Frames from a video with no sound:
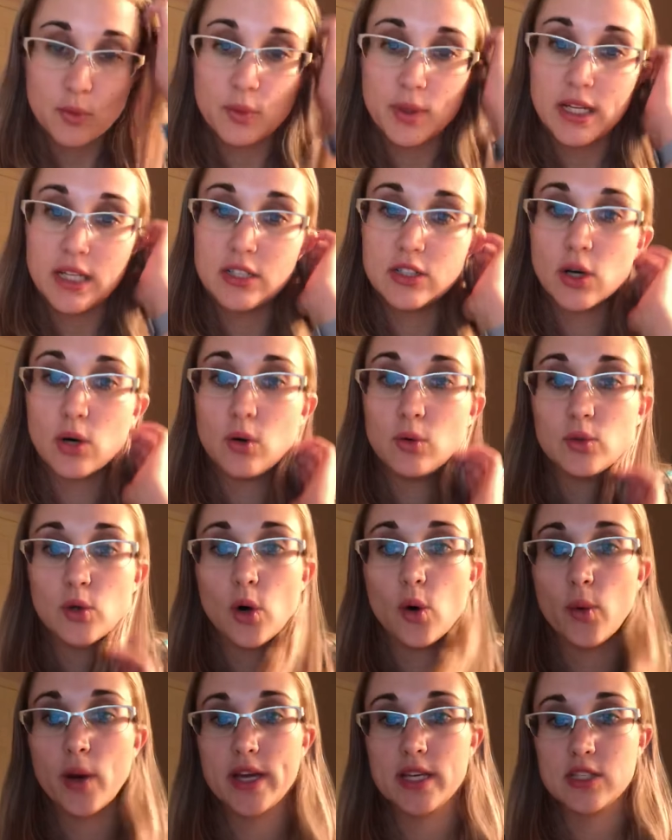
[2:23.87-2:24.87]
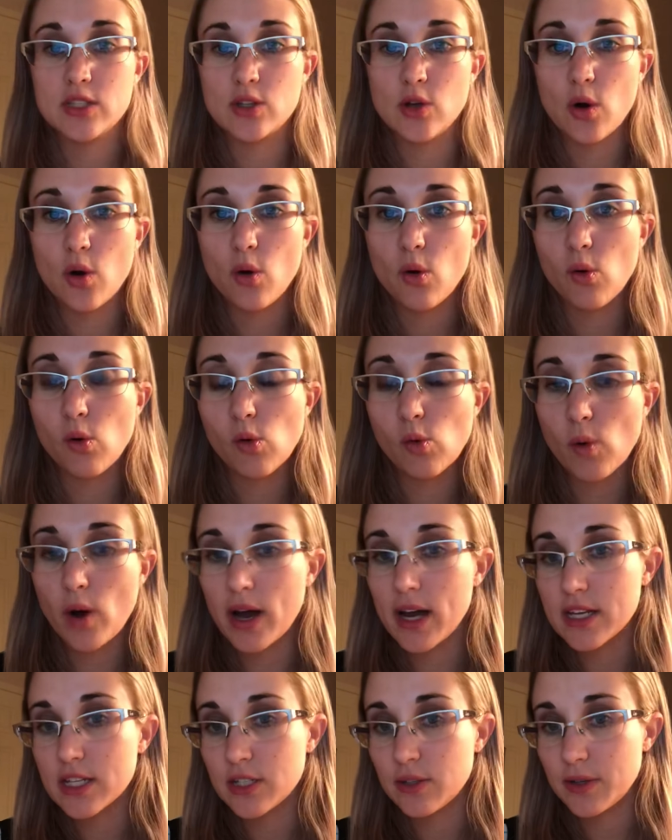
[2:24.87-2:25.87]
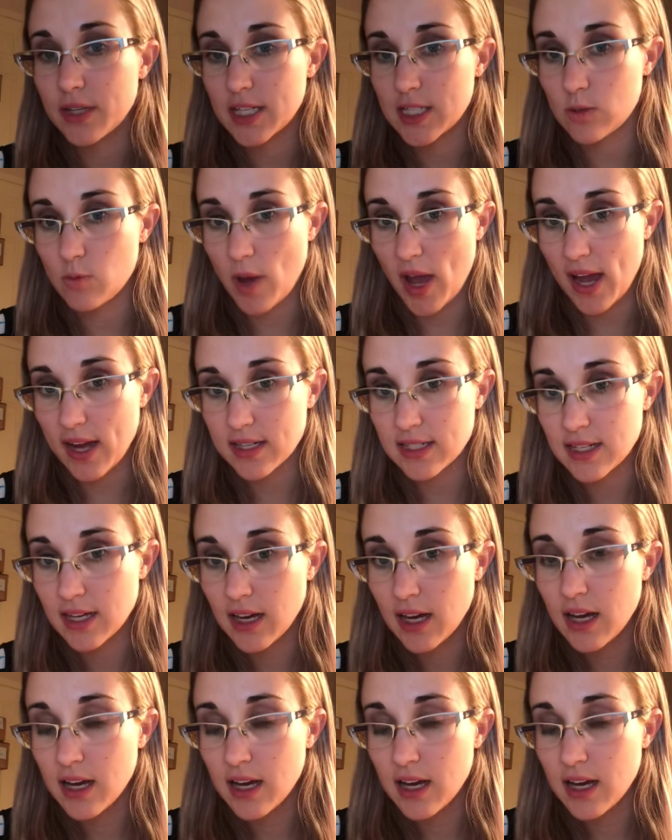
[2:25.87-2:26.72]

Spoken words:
we don't always know what to expect.